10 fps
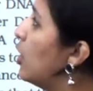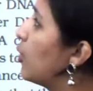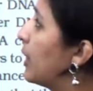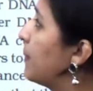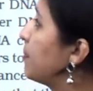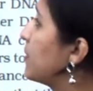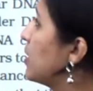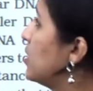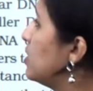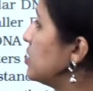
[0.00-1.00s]
Okay,
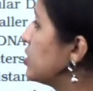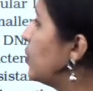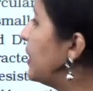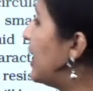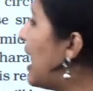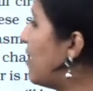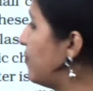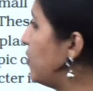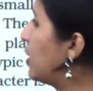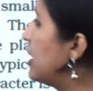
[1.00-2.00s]
so we have,
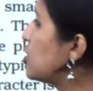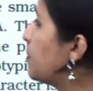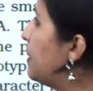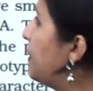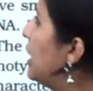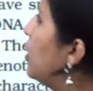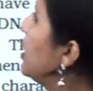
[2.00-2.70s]
okay, so PPLO